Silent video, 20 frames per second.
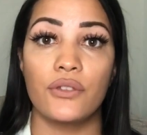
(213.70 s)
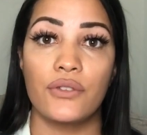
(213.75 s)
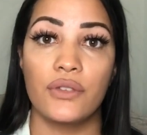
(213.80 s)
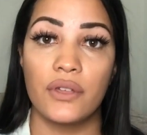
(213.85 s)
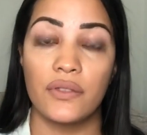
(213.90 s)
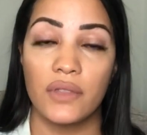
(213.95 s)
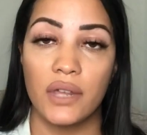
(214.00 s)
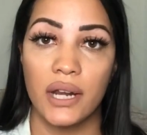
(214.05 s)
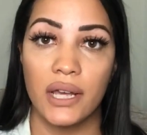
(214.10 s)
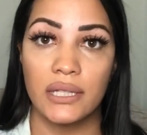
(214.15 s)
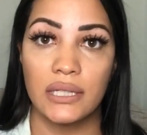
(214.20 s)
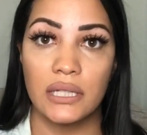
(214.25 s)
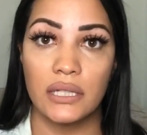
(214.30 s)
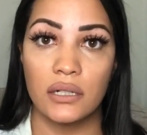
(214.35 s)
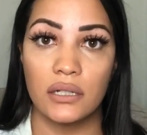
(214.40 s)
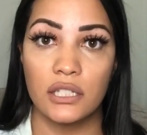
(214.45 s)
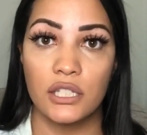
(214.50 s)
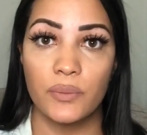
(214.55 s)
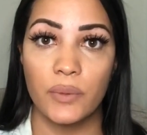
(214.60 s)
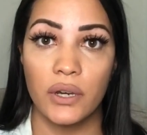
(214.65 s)
thing that I did
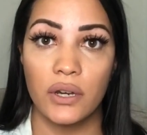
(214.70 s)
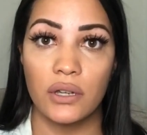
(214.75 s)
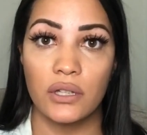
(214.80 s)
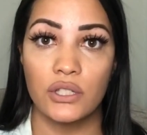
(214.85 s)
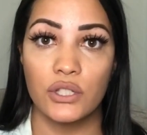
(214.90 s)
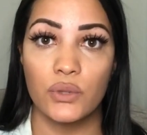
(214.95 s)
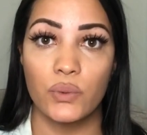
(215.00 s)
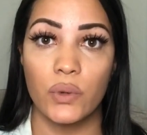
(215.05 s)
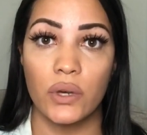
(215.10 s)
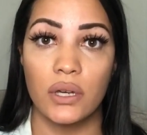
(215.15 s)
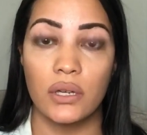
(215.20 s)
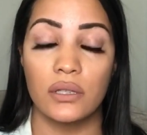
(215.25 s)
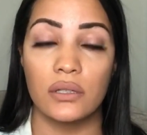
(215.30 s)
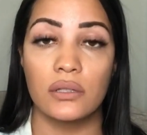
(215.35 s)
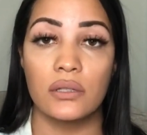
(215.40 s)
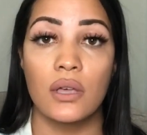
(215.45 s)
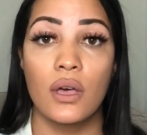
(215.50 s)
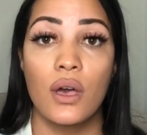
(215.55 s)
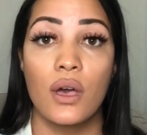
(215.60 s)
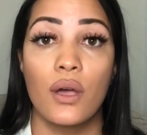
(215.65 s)
experience
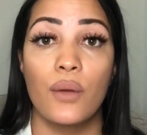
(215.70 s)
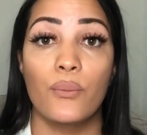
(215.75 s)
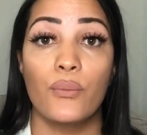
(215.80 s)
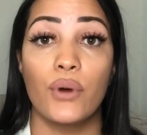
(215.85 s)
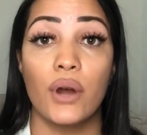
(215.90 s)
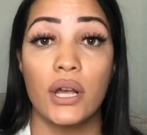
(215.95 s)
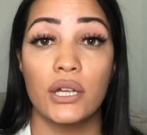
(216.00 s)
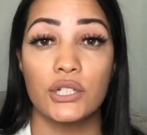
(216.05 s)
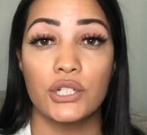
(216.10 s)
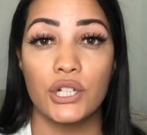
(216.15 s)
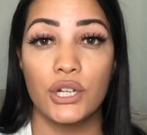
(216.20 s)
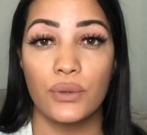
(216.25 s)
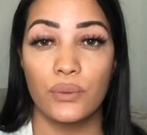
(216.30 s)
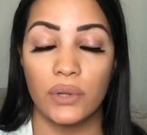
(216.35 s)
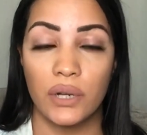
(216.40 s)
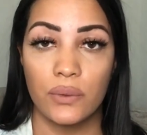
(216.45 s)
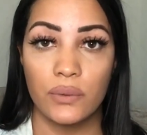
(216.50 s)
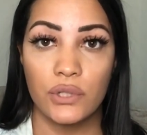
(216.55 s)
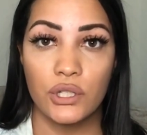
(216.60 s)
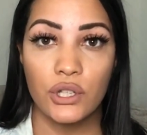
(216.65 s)
was pressure when
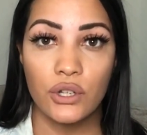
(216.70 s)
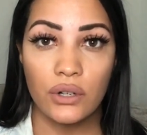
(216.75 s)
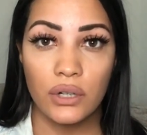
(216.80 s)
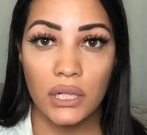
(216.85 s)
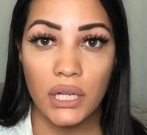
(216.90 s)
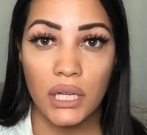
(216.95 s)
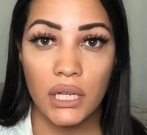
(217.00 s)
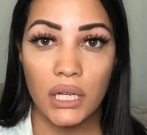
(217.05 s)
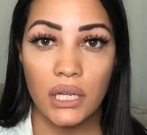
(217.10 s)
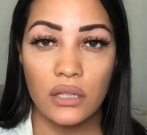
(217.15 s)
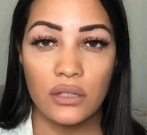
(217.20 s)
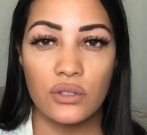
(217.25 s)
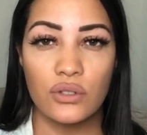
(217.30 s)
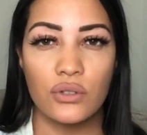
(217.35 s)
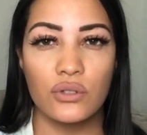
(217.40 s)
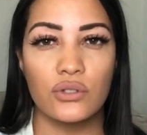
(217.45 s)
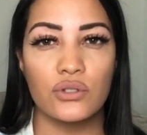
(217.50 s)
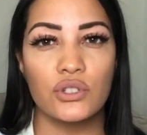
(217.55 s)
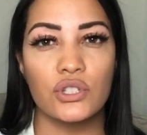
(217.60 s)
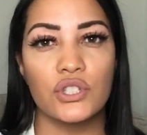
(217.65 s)
I was urinating. So
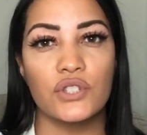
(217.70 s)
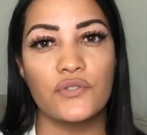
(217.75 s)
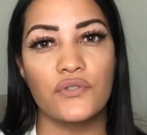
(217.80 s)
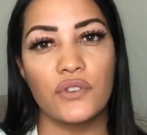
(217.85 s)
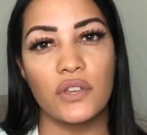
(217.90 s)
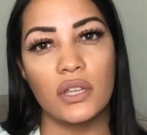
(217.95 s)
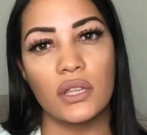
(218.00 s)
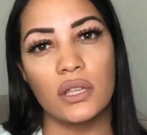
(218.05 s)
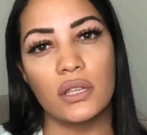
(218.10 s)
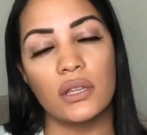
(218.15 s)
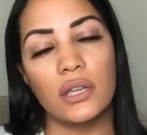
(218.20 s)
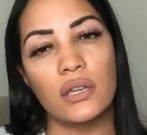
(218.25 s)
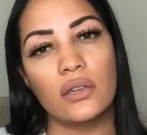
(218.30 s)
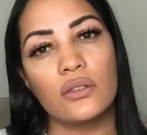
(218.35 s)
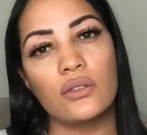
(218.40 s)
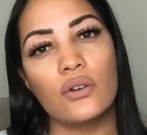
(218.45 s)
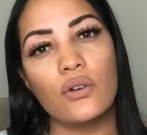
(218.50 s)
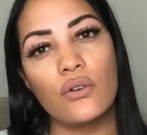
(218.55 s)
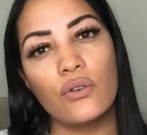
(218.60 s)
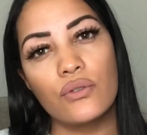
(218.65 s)
you just feel it in
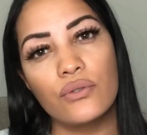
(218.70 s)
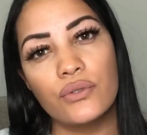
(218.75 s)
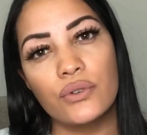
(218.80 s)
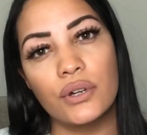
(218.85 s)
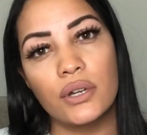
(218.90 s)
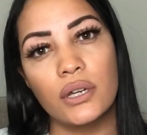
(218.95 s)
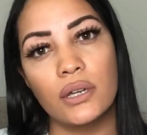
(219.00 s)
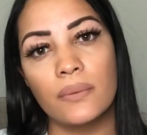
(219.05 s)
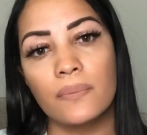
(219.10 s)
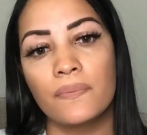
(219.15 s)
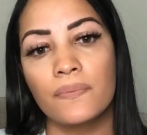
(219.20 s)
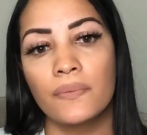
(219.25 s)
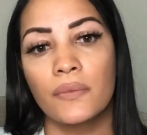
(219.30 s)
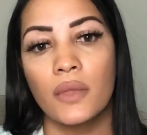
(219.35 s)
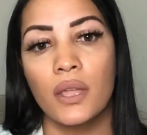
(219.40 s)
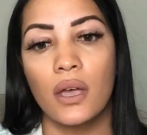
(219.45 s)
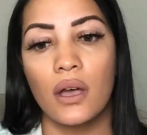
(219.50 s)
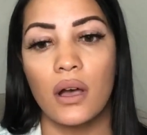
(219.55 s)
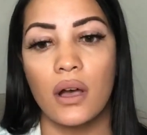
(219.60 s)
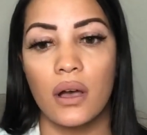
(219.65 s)
your ovary.
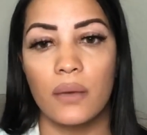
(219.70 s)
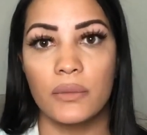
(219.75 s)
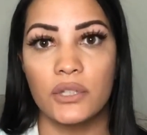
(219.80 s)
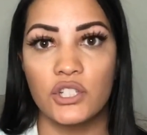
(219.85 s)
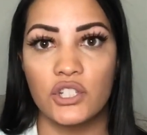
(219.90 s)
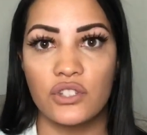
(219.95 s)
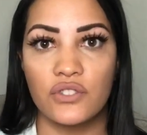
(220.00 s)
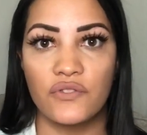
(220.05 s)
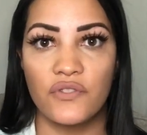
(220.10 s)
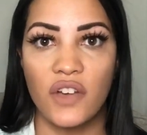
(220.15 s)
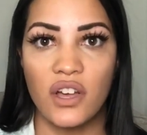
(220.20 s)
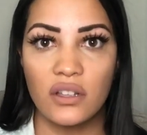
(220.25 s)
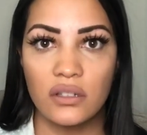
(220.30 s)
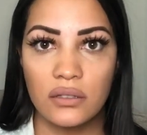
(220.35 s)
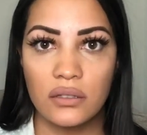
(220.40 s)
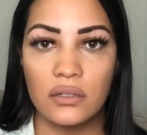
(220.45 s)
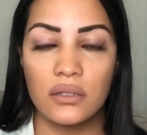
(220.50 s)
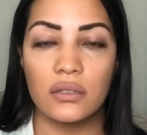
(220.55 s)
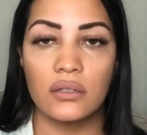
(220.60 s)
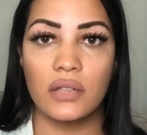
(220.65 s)
It just
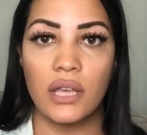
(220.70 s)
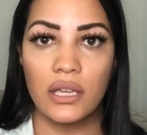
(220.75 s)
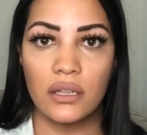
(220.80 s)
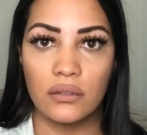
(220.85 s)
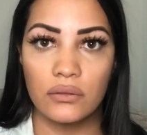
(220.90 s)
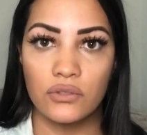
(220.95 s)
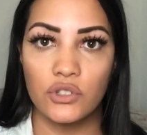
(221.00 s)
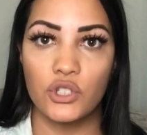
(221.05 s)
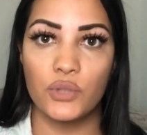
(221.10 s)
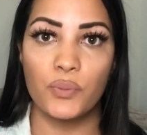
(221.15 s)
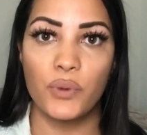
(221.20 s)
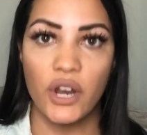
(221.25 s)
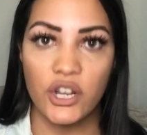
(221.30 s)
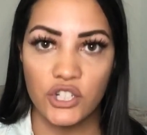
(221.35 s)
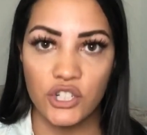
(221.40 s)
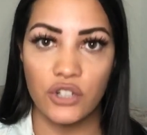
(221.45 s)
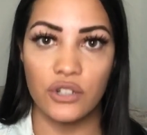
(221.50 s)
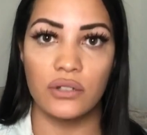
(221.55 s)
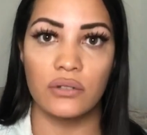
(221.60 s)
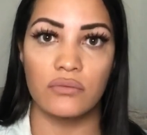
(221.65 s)
felt just
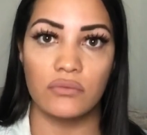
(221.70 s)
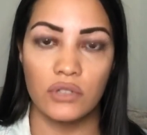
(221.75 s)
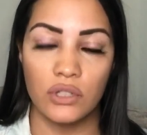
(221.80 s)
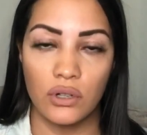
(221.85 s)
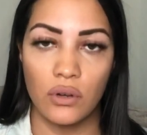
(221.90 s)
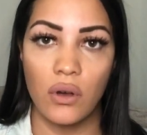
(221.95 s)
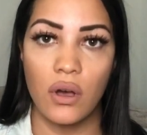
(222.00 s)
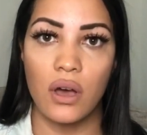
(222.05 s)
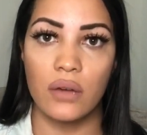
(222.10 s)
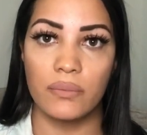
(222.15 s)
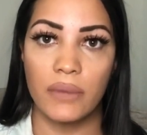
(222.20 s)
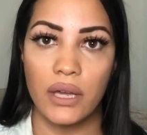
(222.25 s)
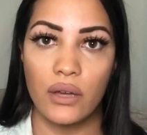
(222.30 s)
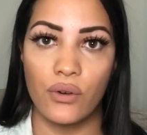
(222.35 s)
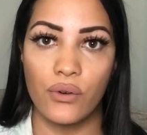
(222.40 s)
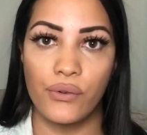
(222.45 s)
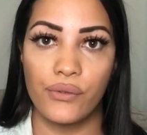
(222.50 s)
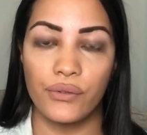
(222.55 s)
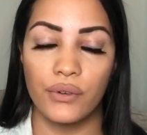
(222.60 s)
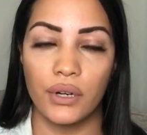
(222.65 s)
pressure, you know, on my
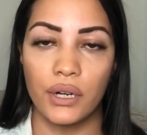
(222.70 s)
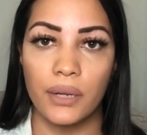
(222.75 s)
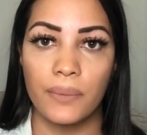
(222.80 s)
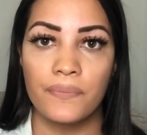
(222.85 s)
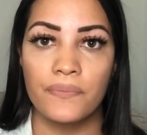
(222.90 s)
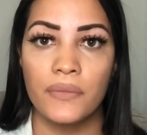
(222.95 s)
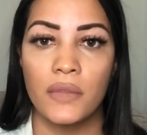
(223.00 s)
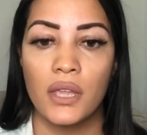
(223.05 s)
ovary.